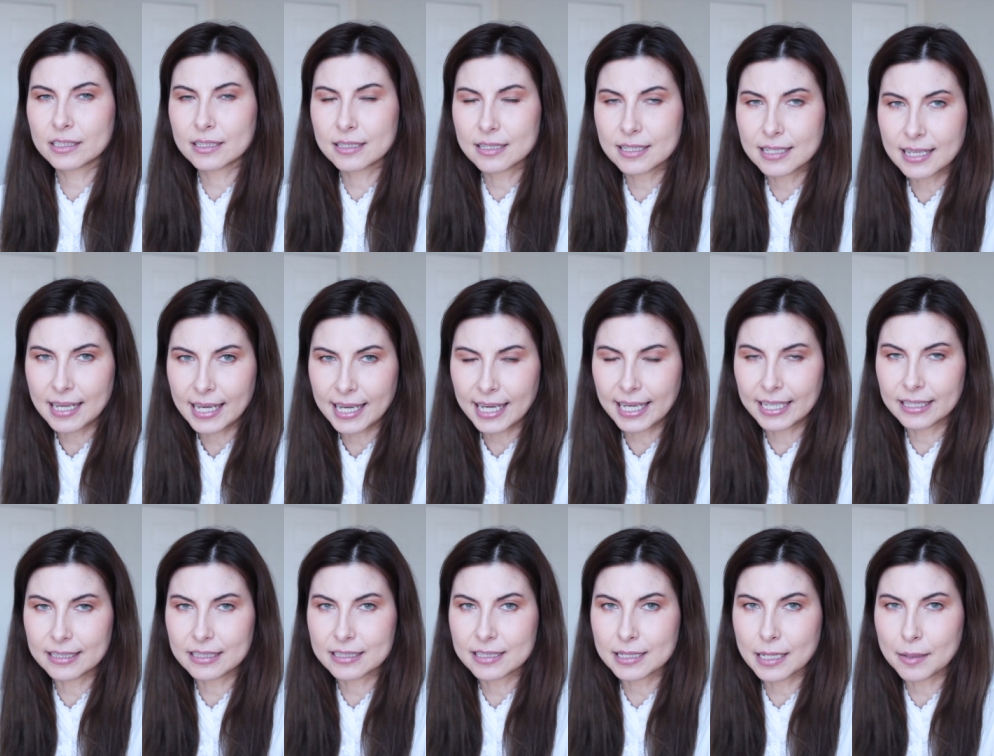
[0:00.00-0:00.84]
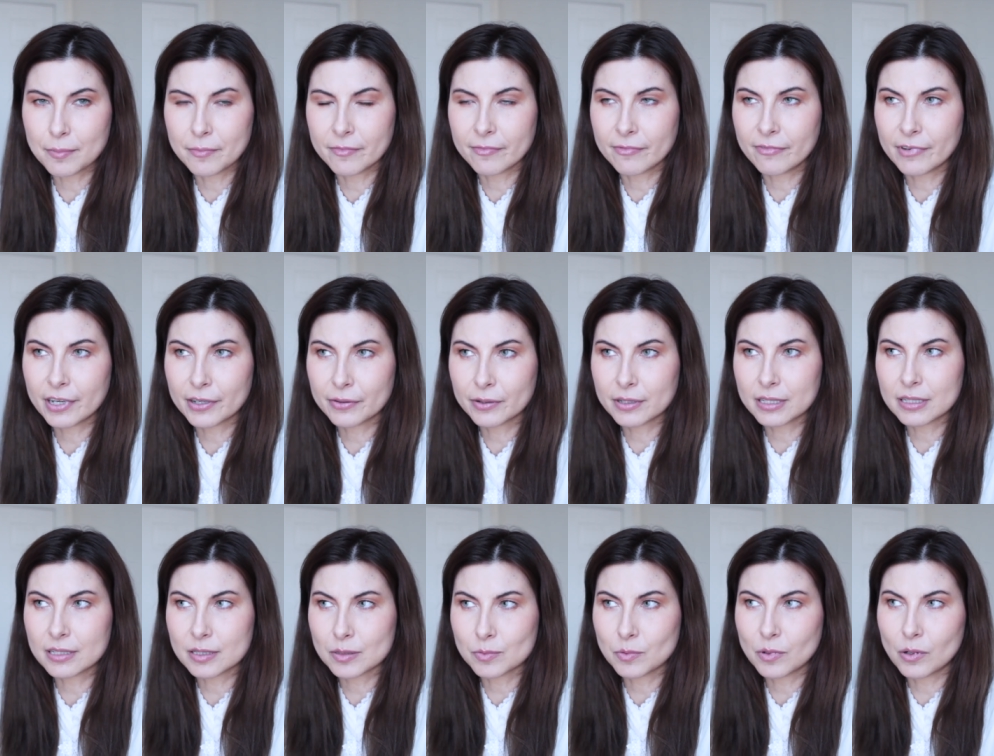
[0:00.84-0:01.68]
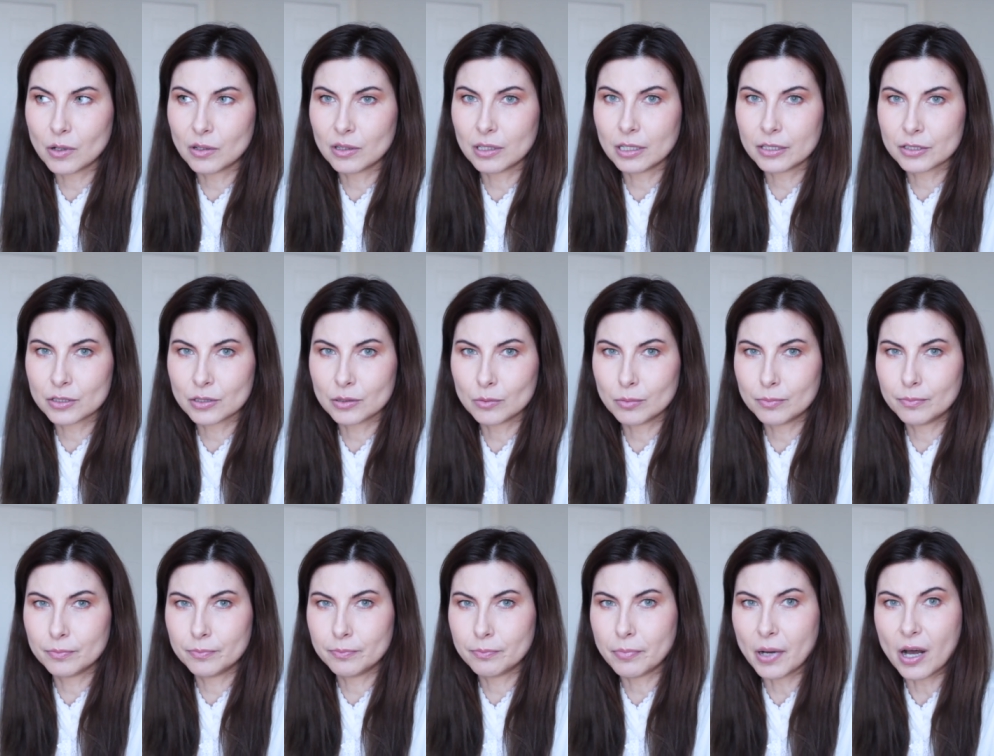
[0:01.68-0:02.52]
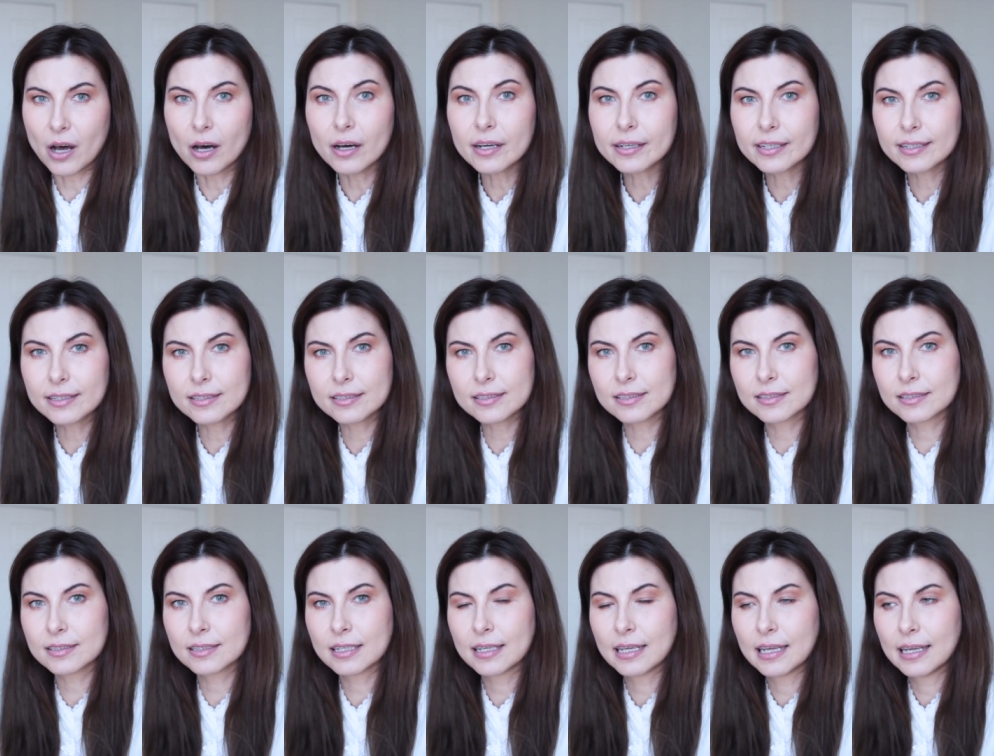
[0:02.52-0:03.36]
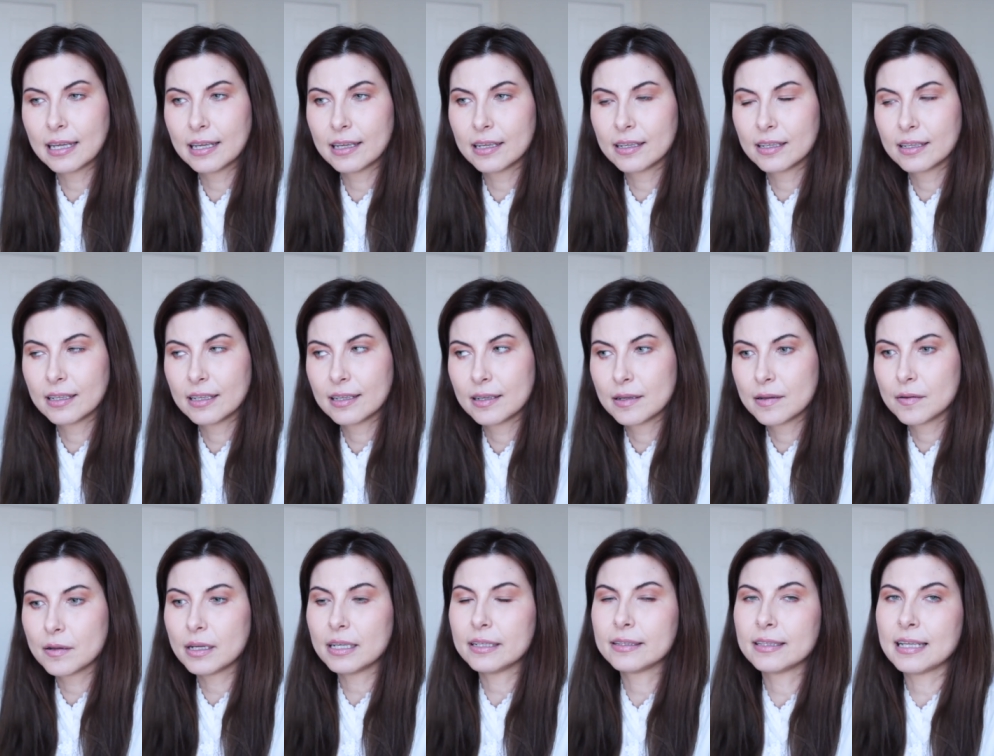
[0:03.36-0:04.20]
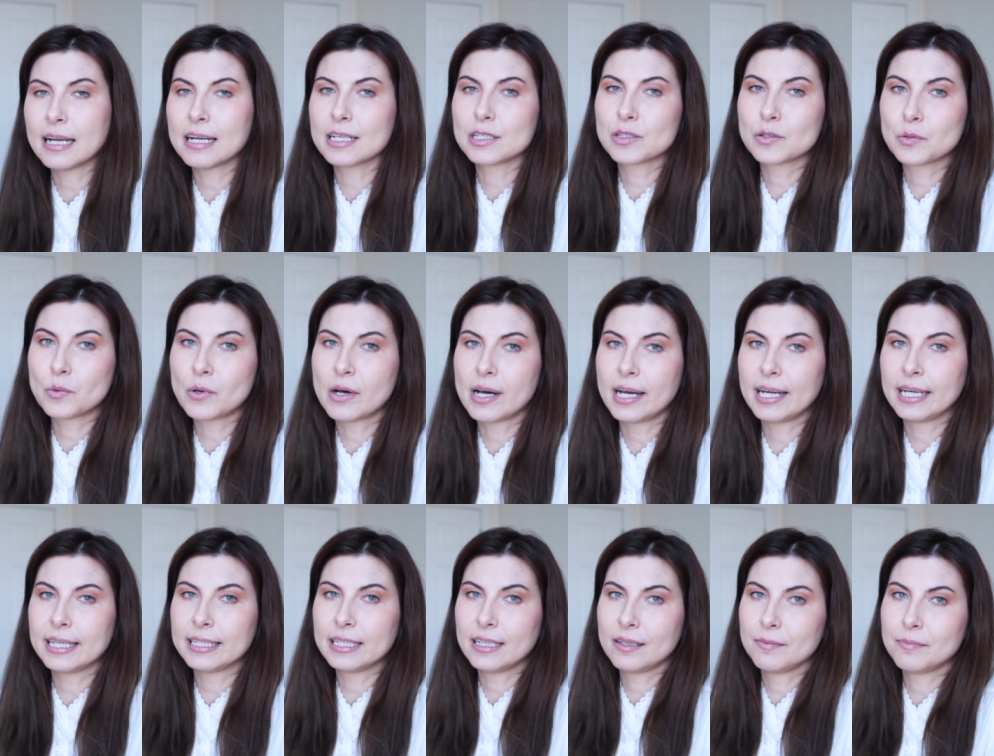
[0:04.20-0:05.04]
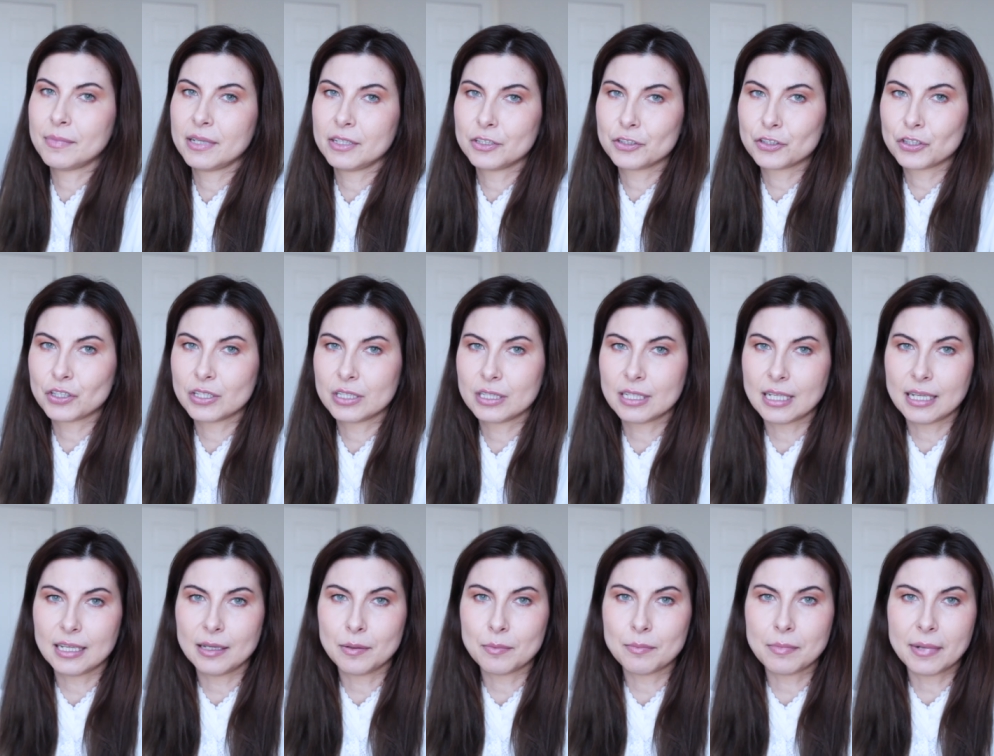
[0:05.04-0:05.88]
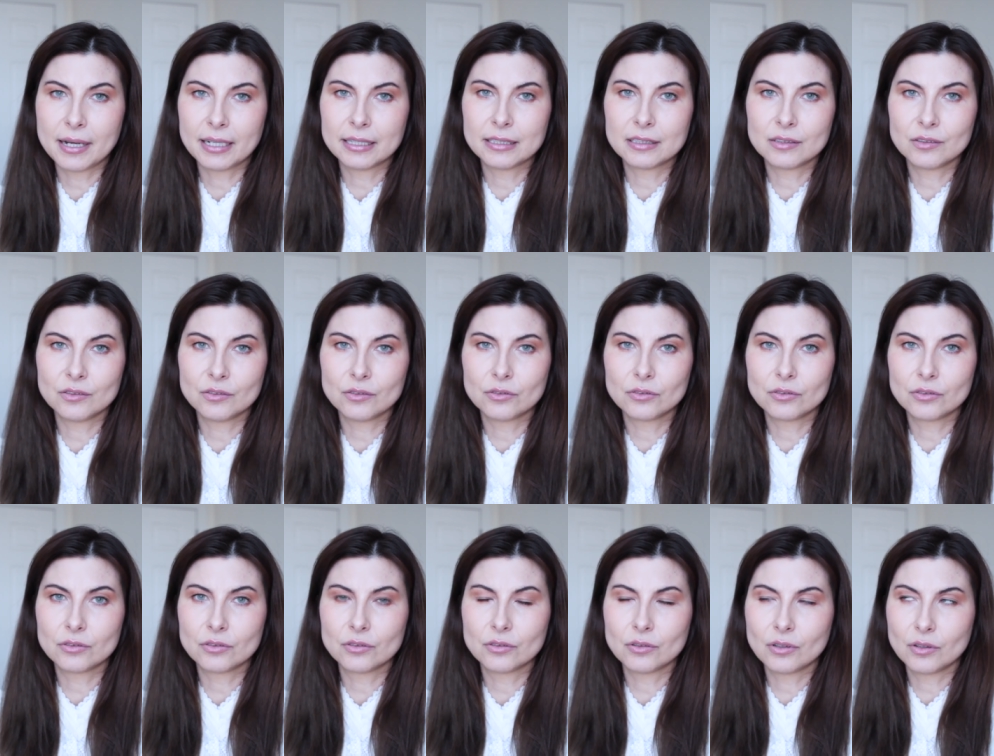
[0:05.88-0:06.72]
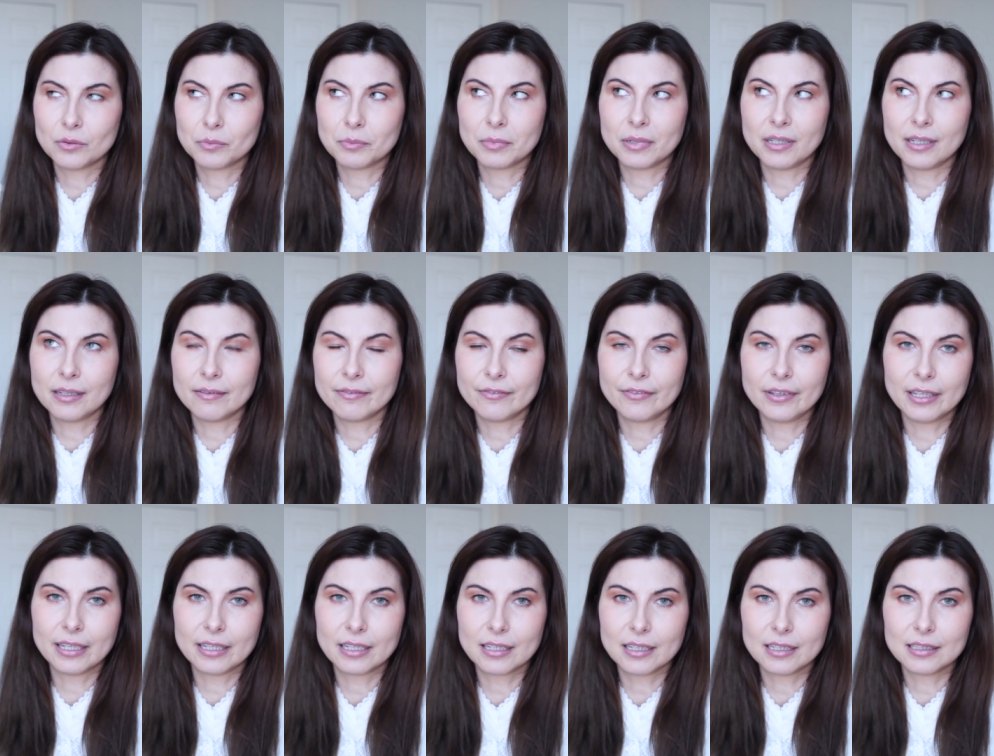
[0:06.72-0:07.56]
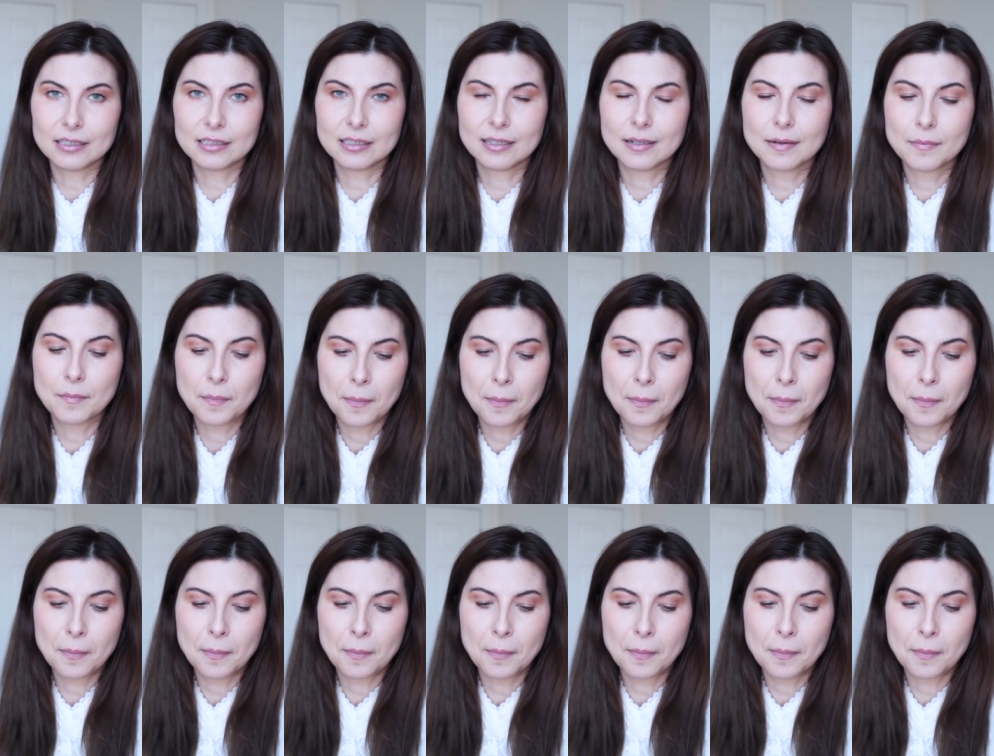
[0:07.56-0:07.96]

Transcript: contain some very small little bugs, and that's why they mentioned that it might not be vegan.